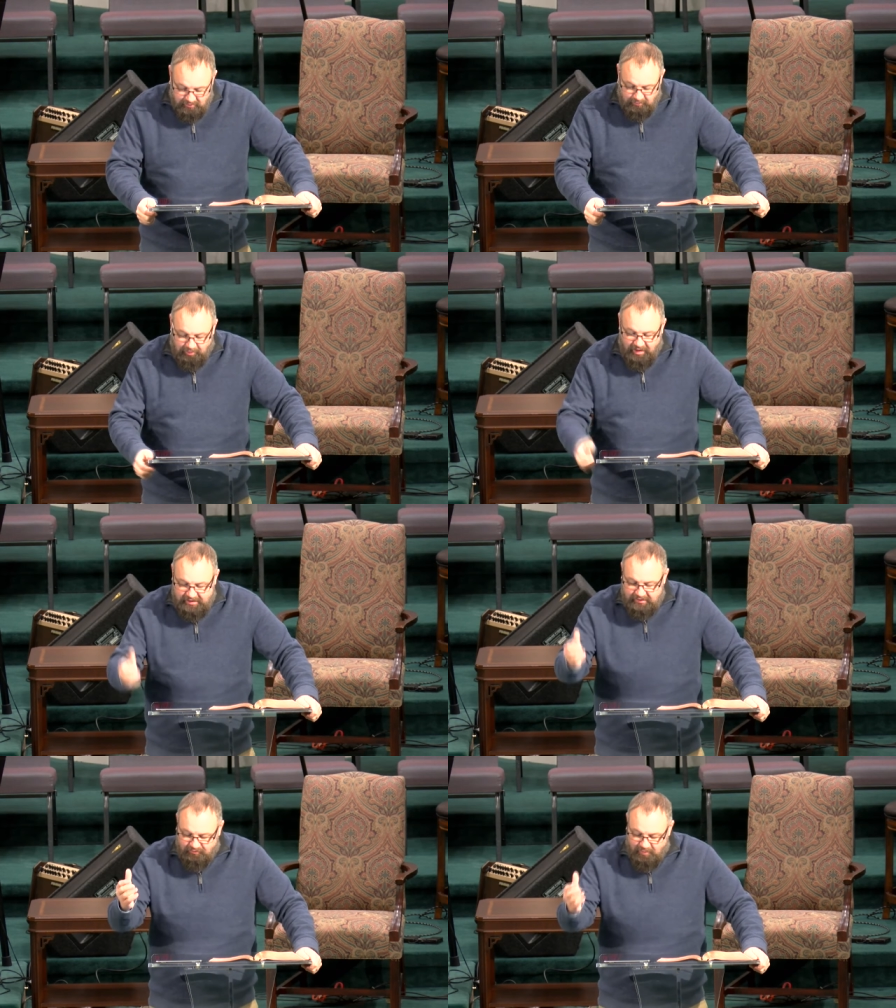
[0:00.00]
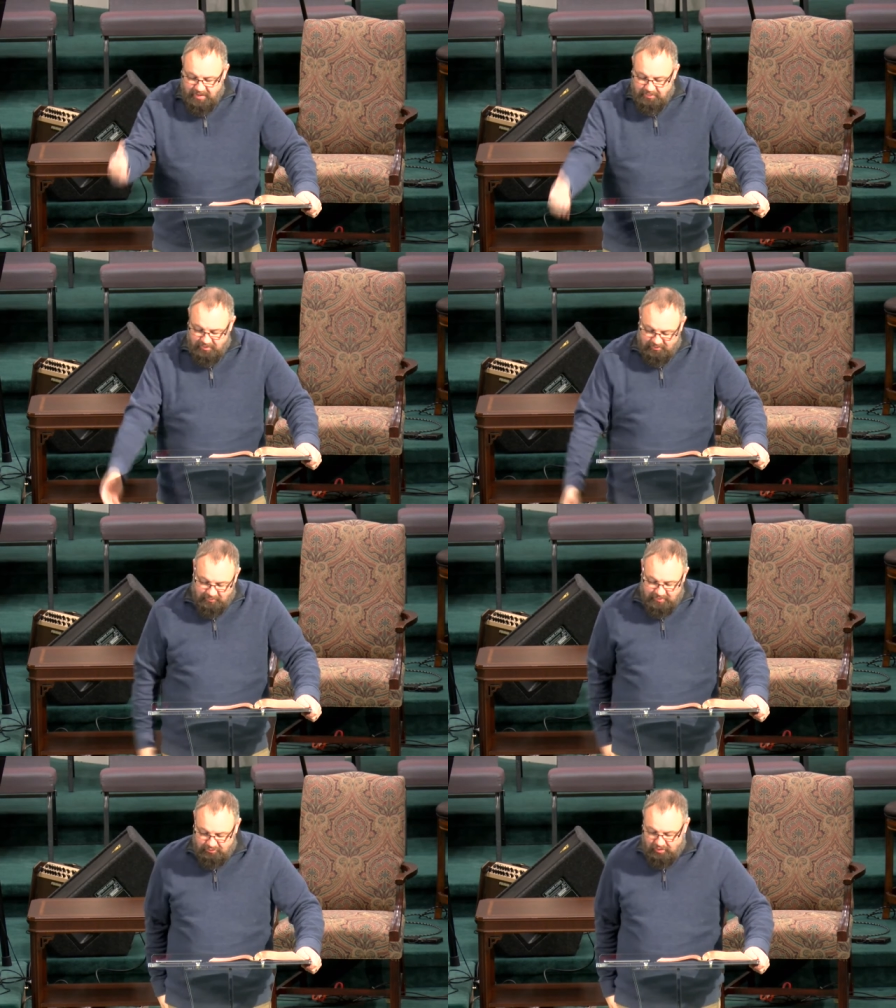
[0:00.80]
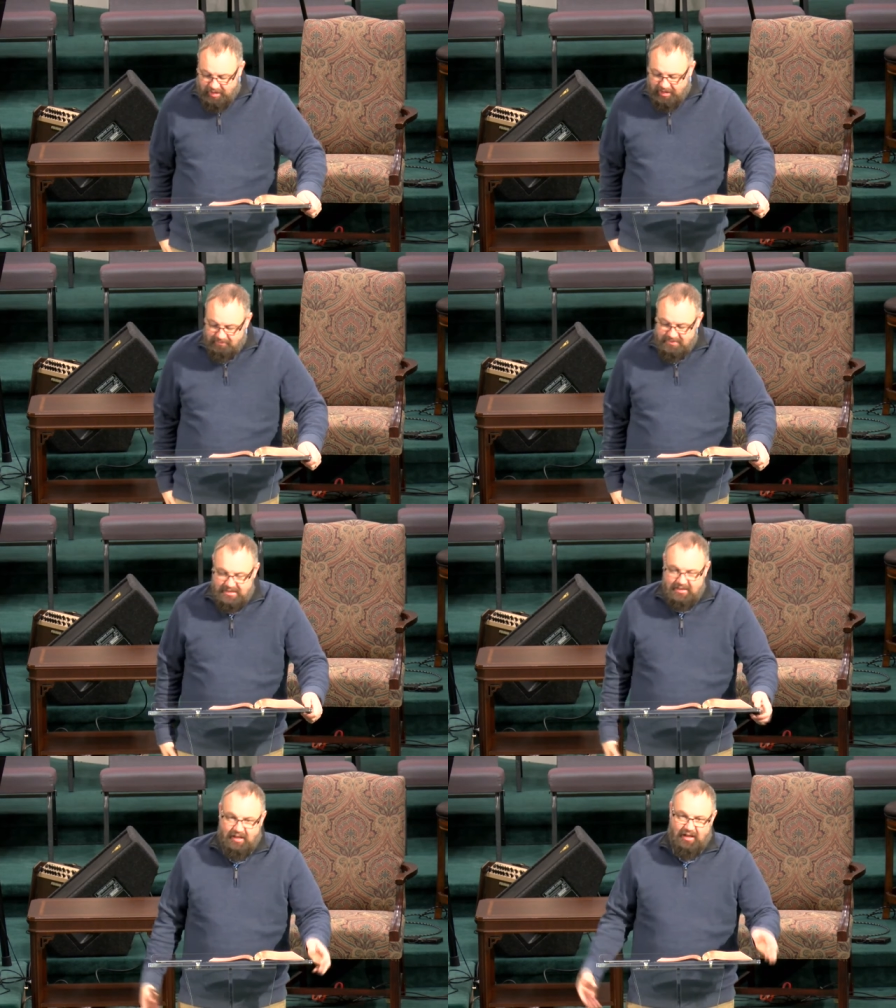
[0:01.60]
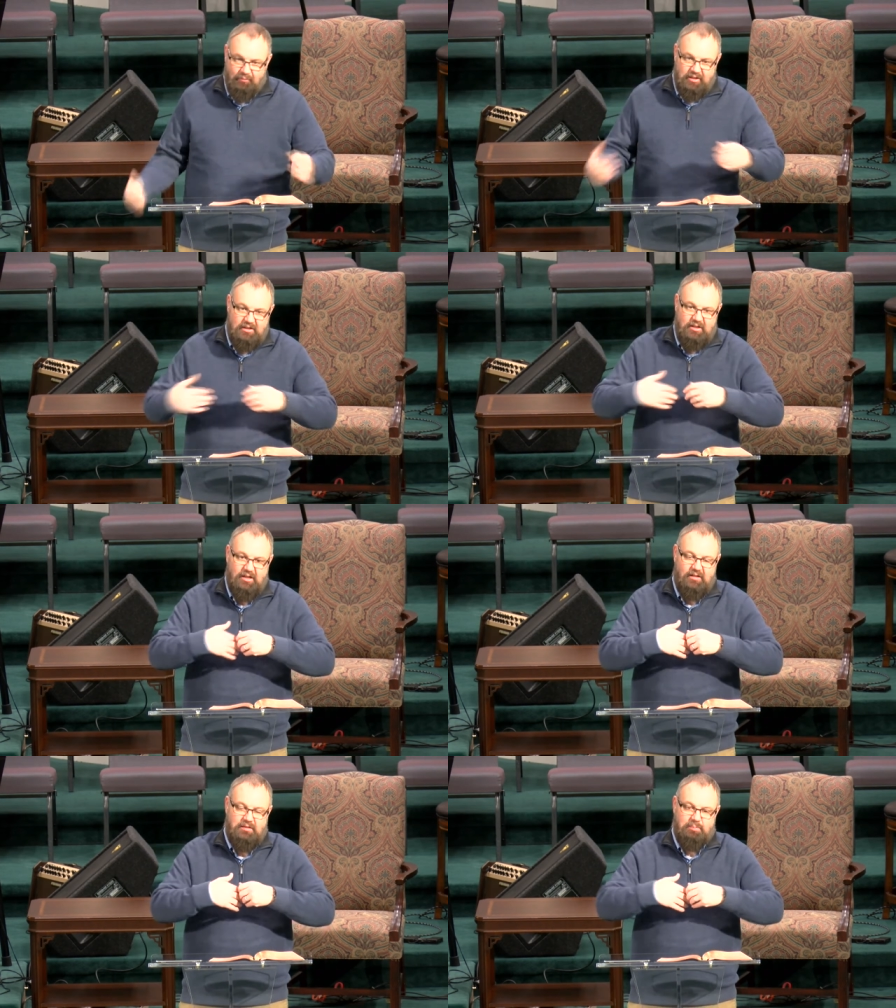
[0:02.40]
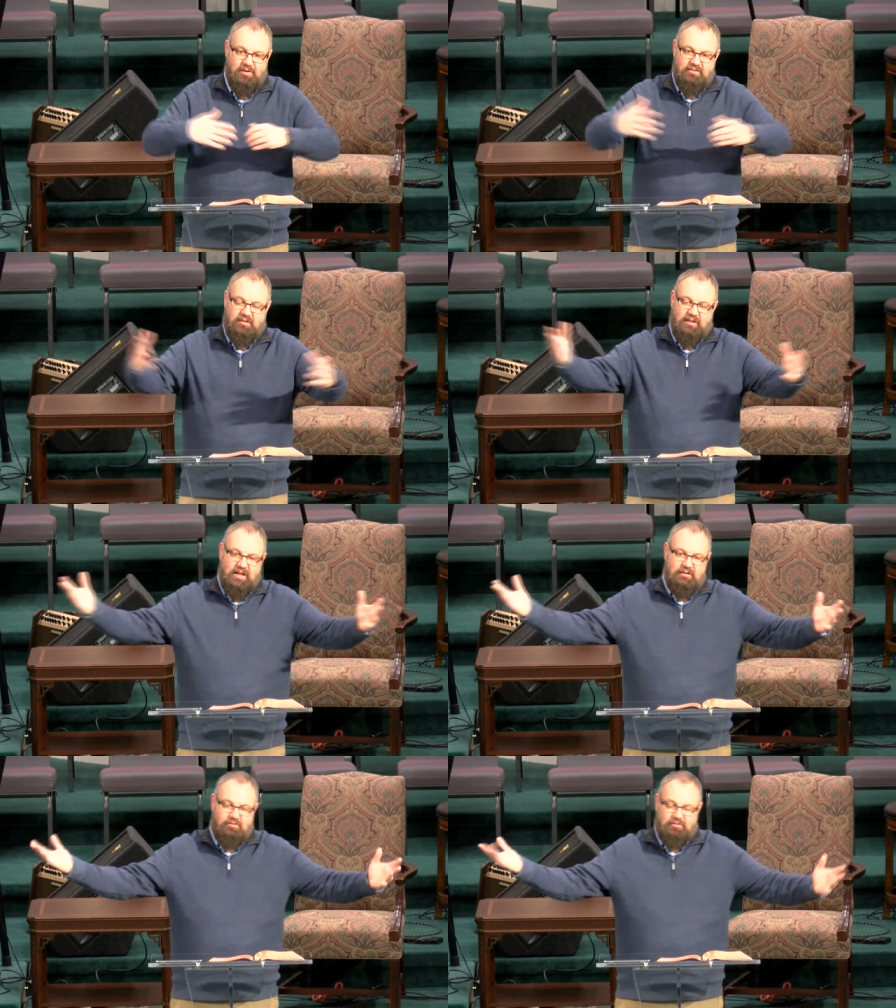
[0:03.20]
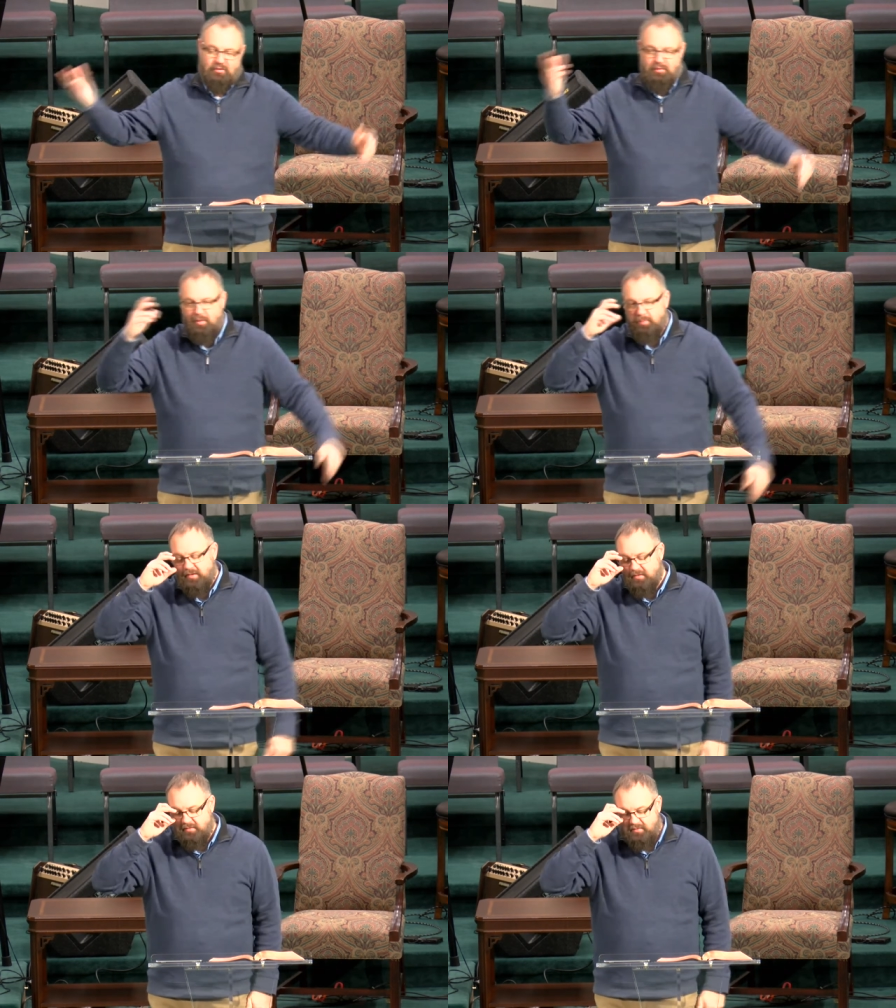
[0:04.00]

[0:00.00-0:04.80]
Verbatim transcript: Pluck it from thy bosom and try. And when he did, the prison gates threw open.